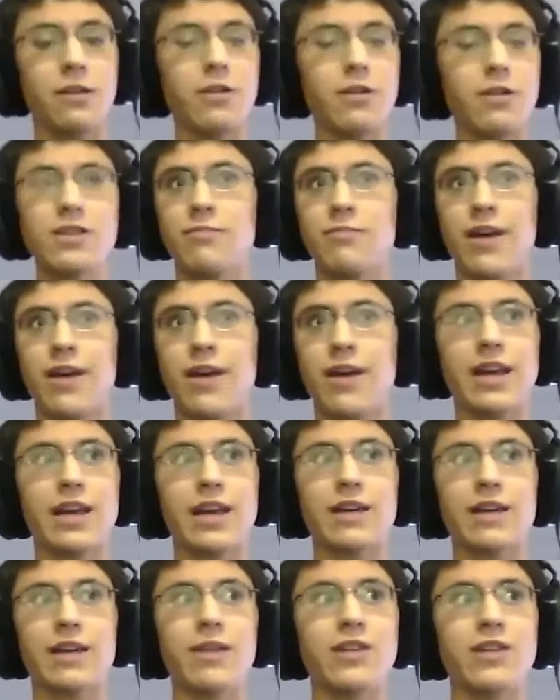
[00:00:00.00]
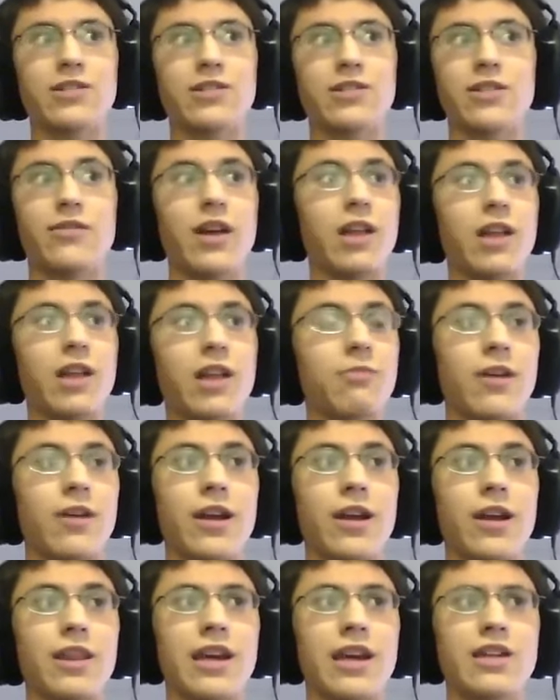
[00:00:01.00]
wasn't by like a major developer or
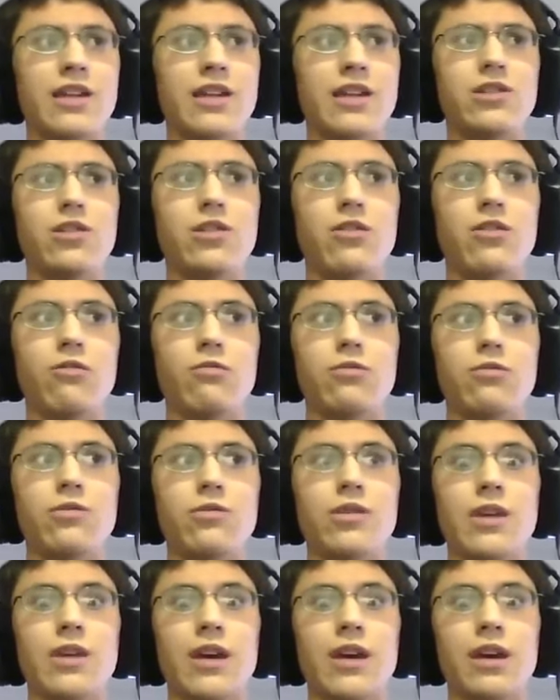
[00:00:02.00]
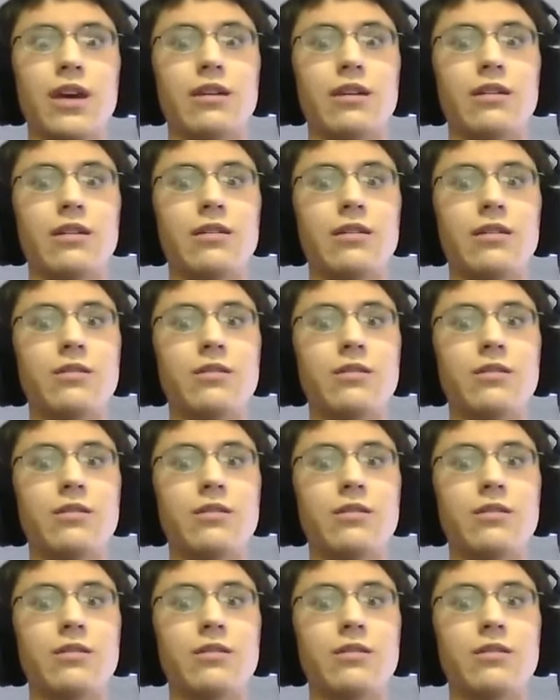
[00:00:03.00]
anything. I don't think.